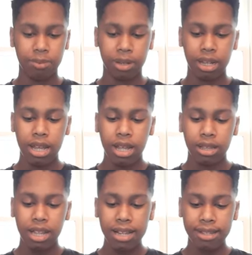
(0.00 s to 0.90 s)
but
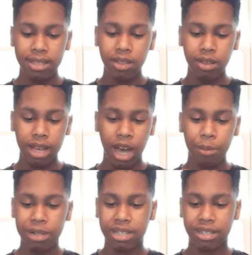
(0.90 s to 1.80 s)
let's see how
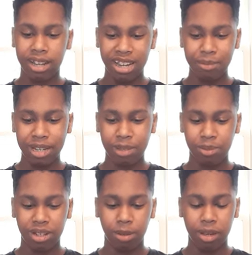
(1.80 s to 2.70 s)
much time I
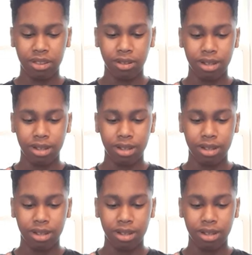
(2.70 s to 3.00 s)
spend on my,